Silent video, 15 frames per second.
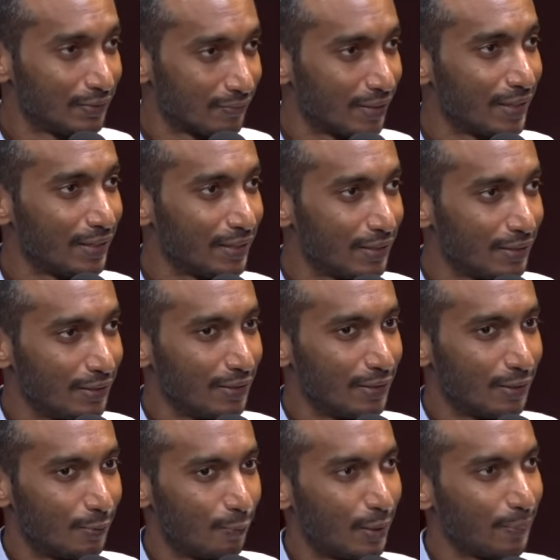
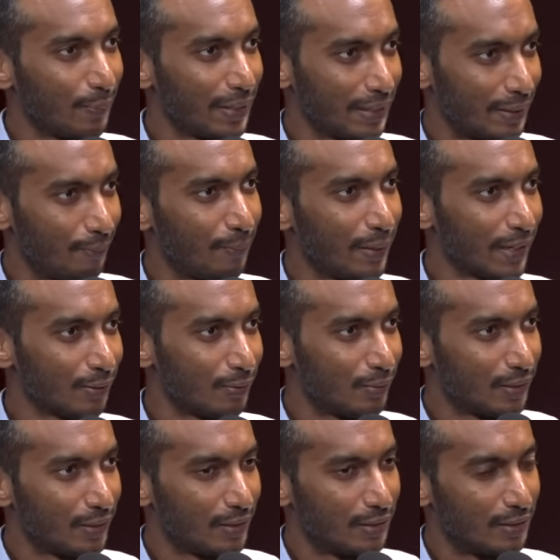of what might come back to
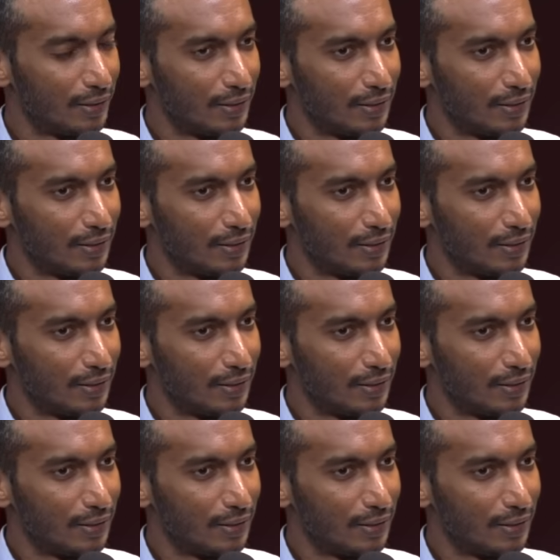her.